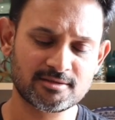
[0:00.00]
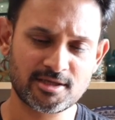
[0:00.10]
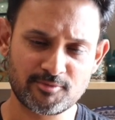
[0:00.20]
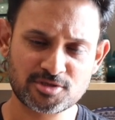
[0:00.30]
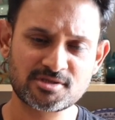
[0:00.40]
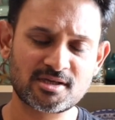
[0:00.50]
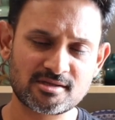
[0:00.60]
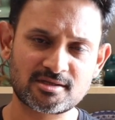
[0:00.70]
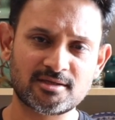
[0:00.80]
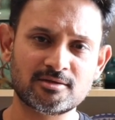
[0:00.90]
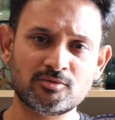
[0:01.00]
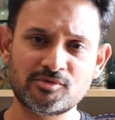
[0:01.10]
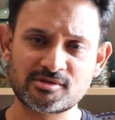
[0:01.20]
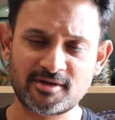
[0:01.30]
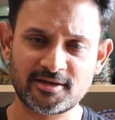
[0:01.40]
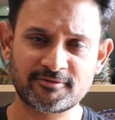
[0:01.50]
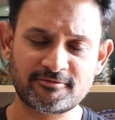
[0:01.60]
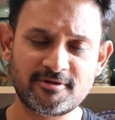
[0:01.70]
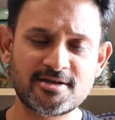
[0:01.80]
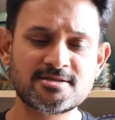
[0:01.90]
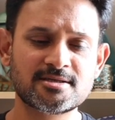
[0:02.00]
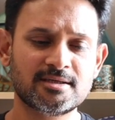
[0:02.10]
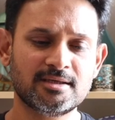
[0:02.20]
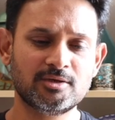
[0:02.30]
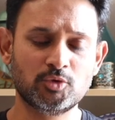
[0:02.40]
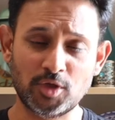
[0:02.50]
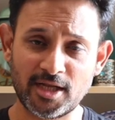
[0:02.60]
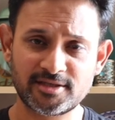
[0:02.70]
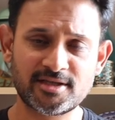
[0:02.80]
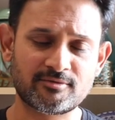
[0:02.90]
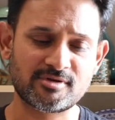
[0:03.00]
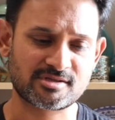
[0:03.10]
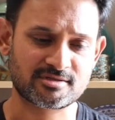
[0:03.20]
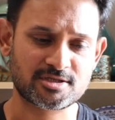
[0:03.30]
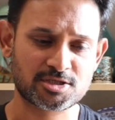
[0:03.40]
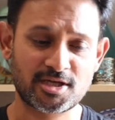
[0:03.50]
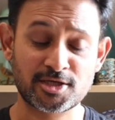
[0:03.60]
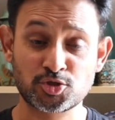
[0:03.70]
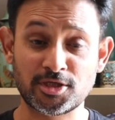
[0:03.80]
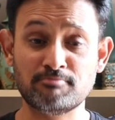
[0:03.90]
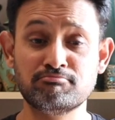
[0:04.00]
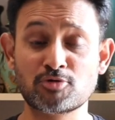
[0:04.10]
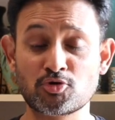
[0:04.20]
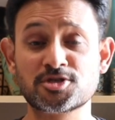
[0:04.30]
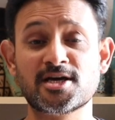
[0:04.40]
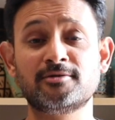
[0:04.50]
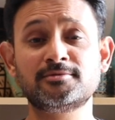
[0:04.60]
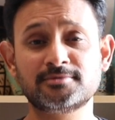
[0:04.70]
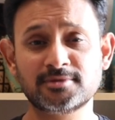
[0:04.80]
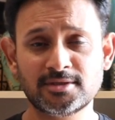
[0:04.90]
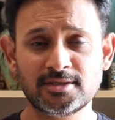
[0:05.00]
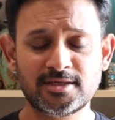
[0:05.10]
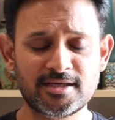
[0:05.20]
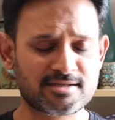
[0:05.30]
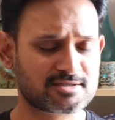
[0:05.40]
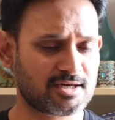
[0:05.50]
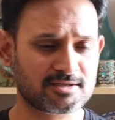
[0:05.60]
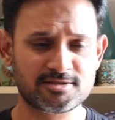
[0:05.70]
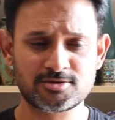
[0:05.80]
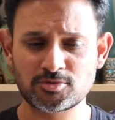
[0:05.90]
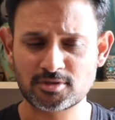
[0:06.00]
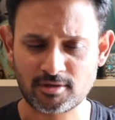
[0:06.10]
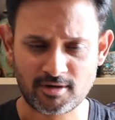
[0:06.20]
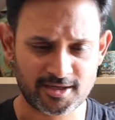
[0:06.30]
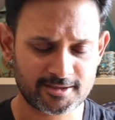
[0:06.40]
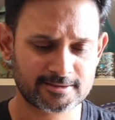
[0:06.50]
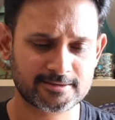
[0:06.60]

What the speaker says: The emergency consultant, who is my friend, who led that resuscitation, actually broke down and started to cry.